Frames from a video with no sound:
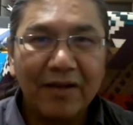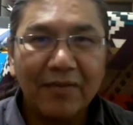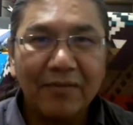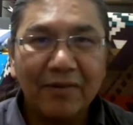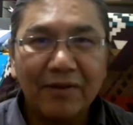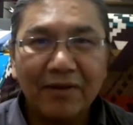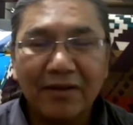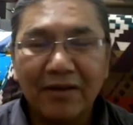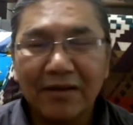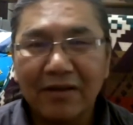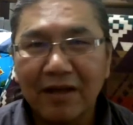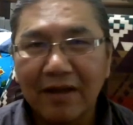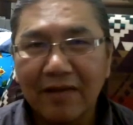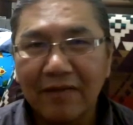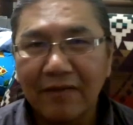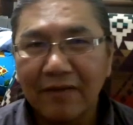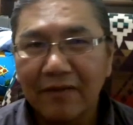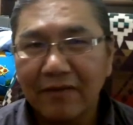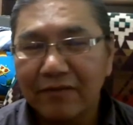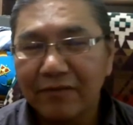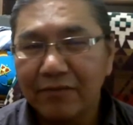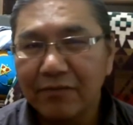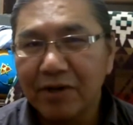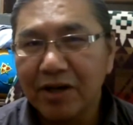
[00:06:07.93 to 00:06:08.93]
but the love
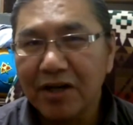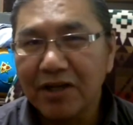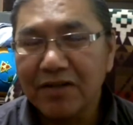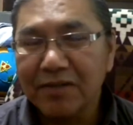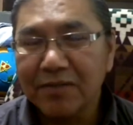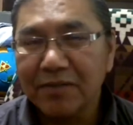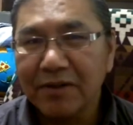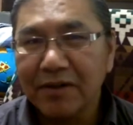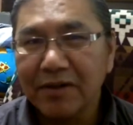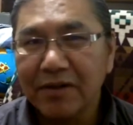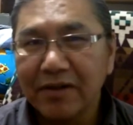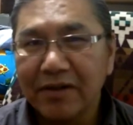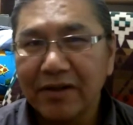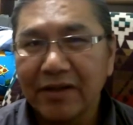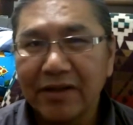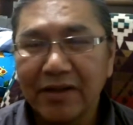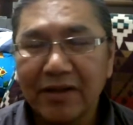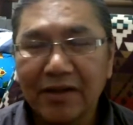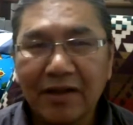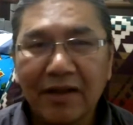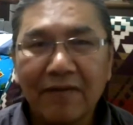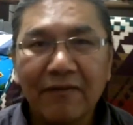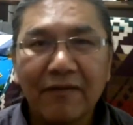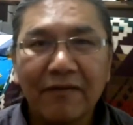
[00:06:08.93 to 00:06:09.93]
of prosperity,
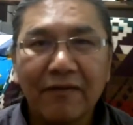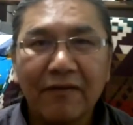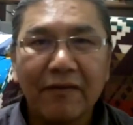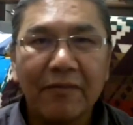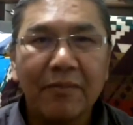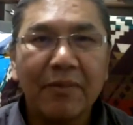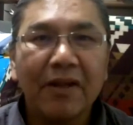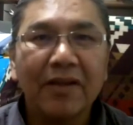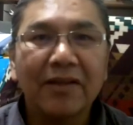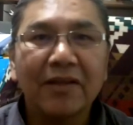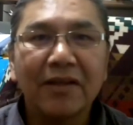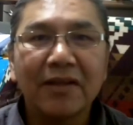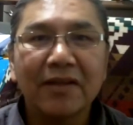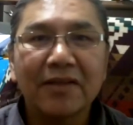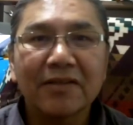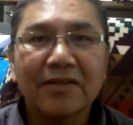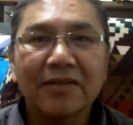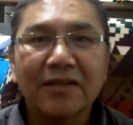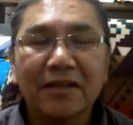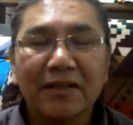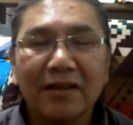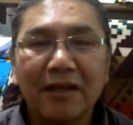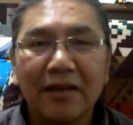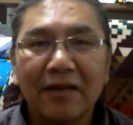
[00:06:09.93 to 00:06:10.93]
the love of abundance,
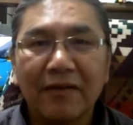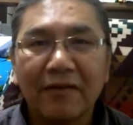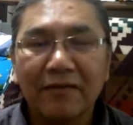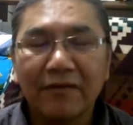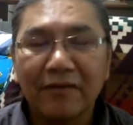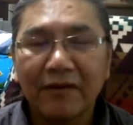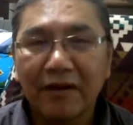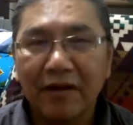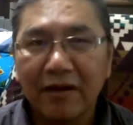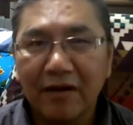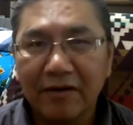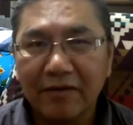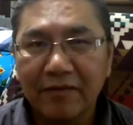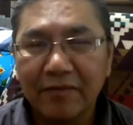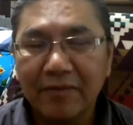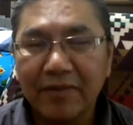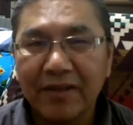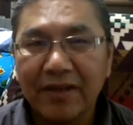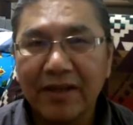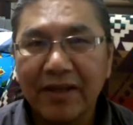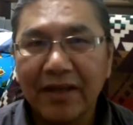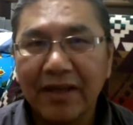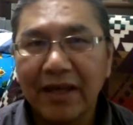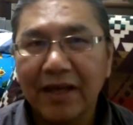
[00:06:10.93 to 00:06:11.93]
the love of
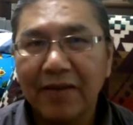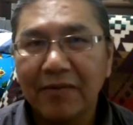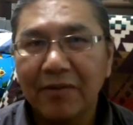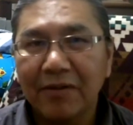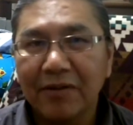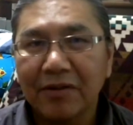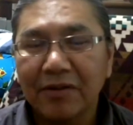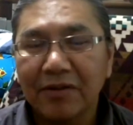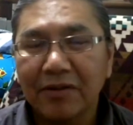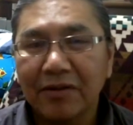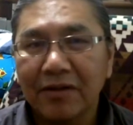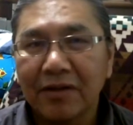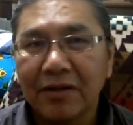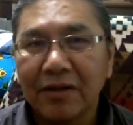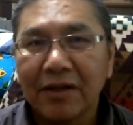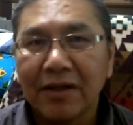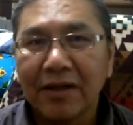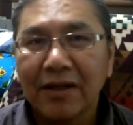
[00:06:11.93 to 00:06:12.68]
being able to